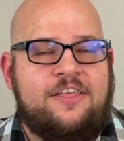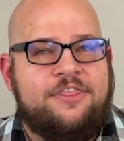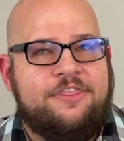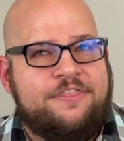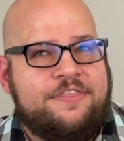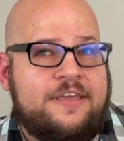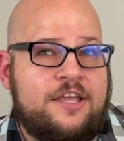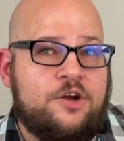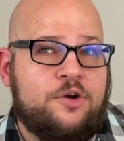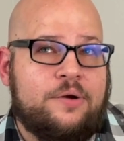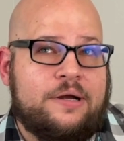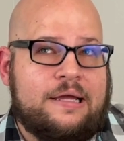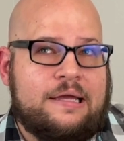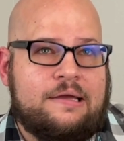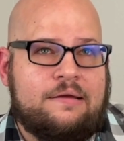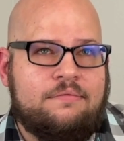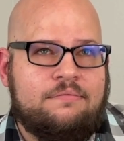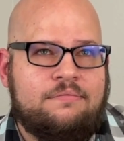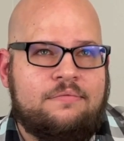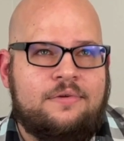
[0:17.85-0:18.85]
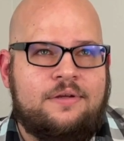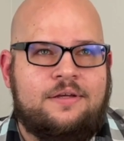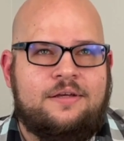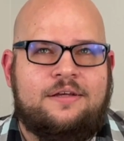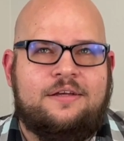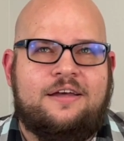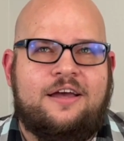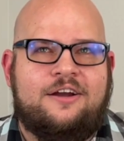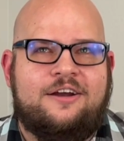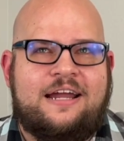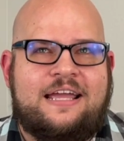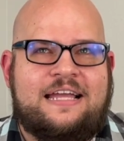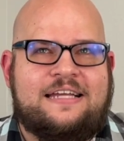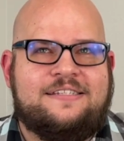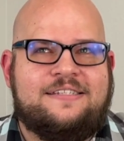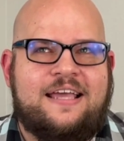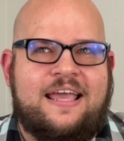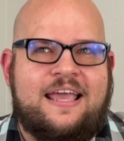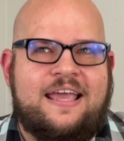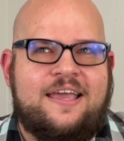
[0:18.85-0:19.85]
theory, or I guess
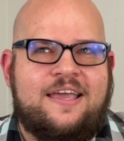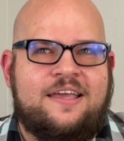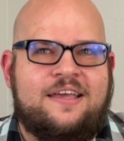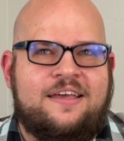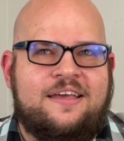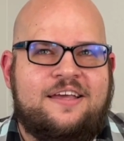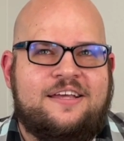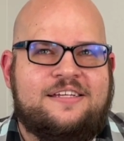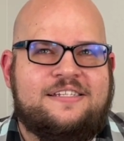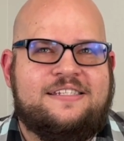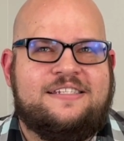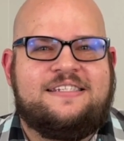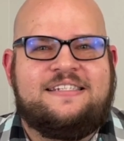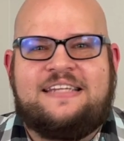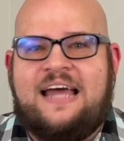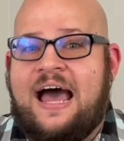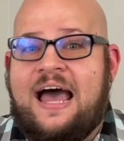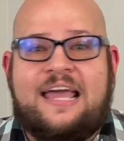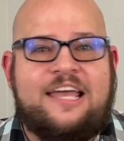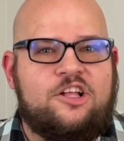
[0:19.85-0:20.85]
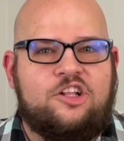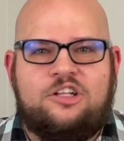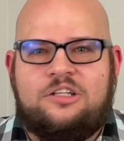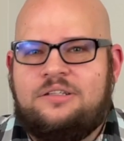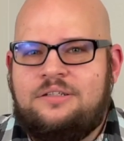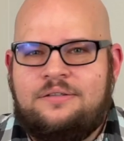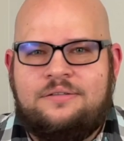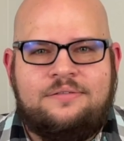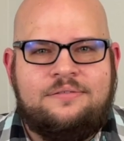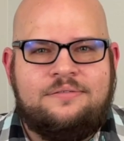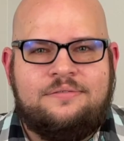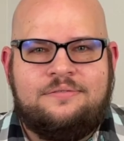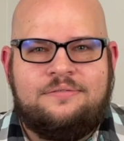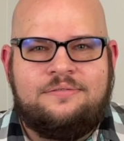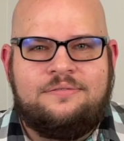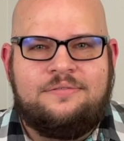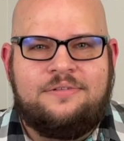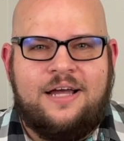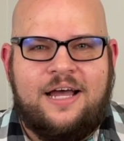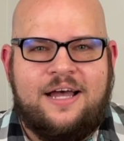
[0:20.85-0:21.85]
a style
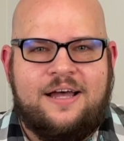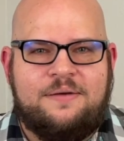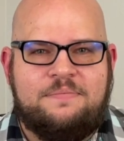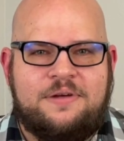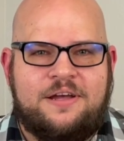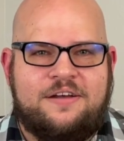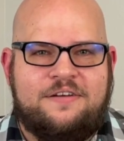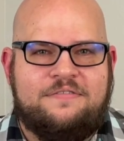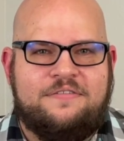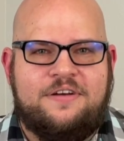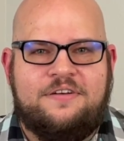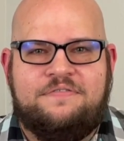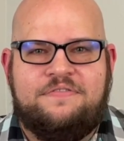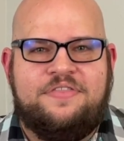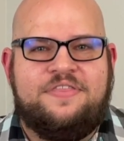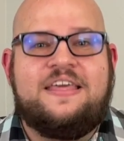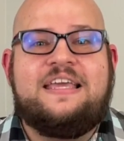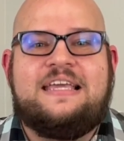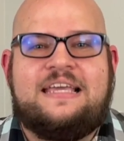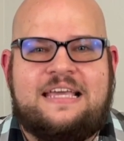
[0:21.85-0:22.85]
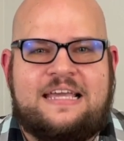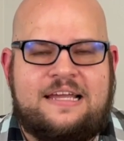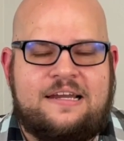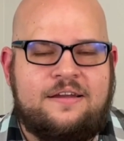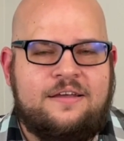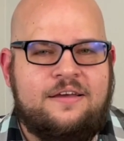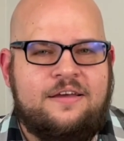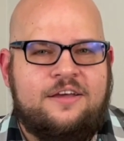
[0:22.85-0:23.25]
of thinking